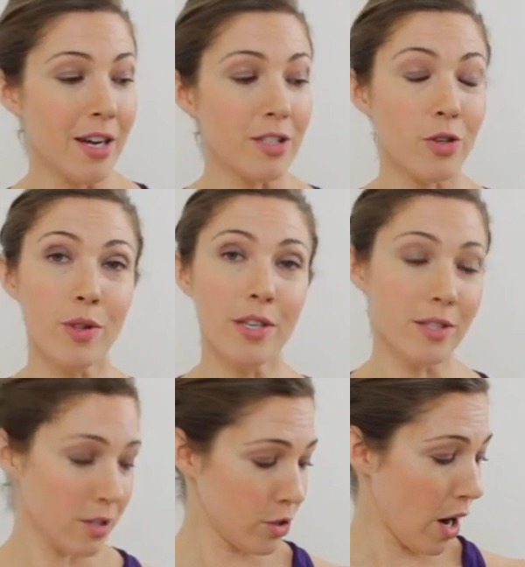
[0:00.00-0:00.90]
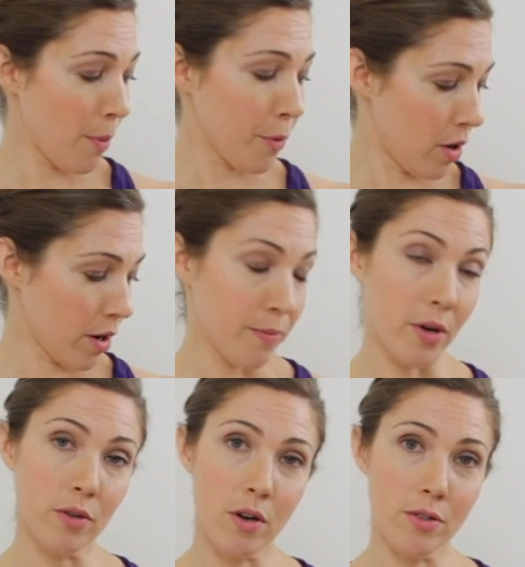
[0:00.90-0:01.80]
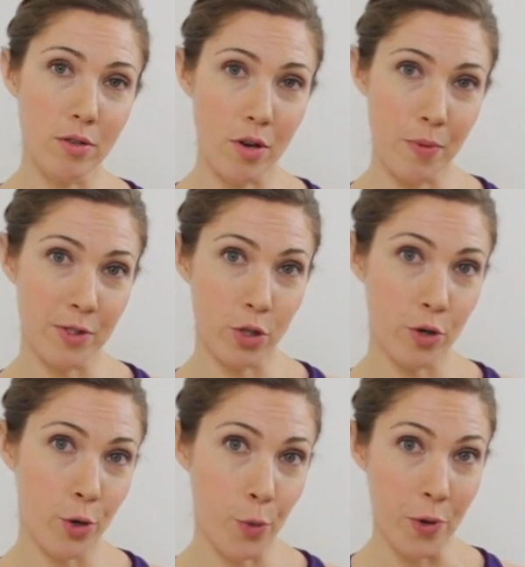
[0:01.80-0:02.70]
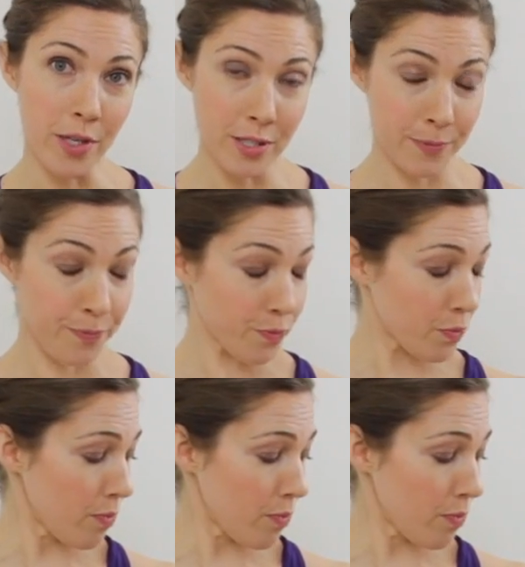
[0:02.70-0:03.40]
So this is your upper arm bone, also known as your humerus.